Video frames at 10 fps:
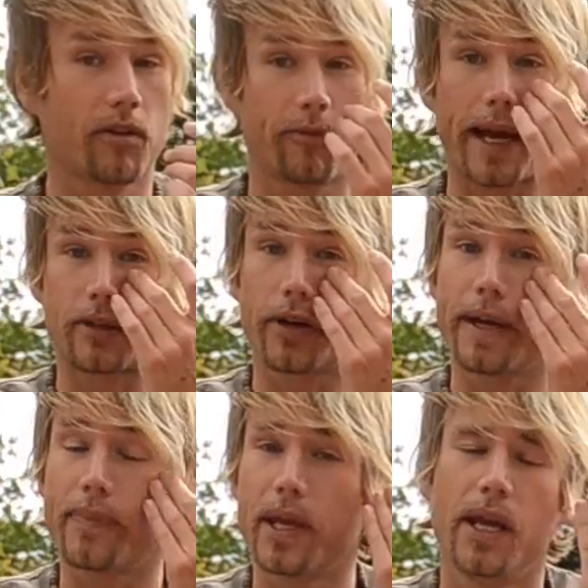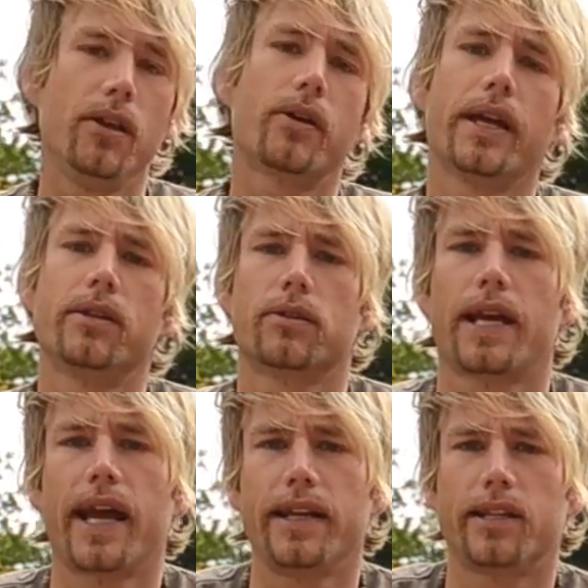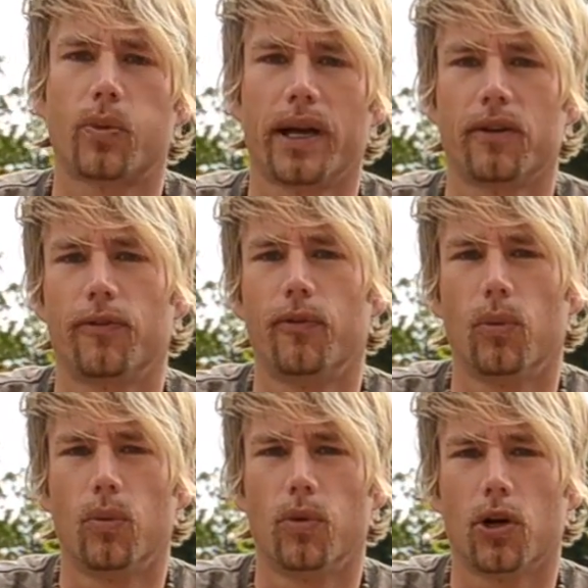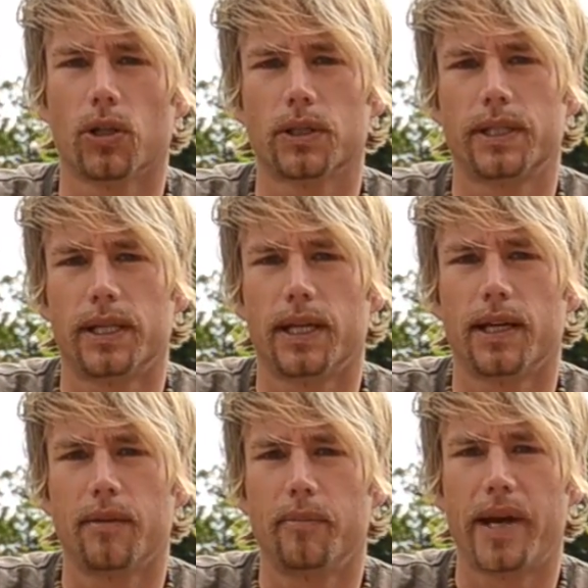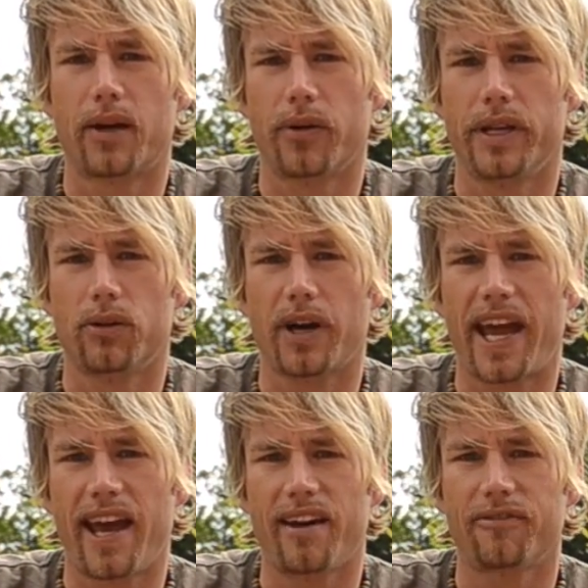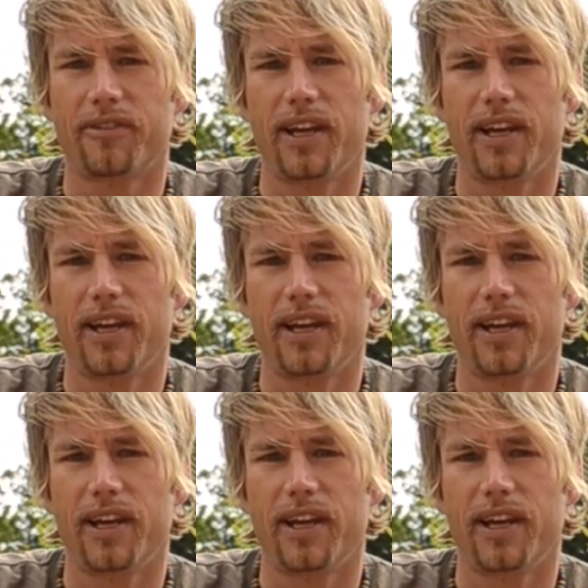of battery, you can use any 12-volt battery you have.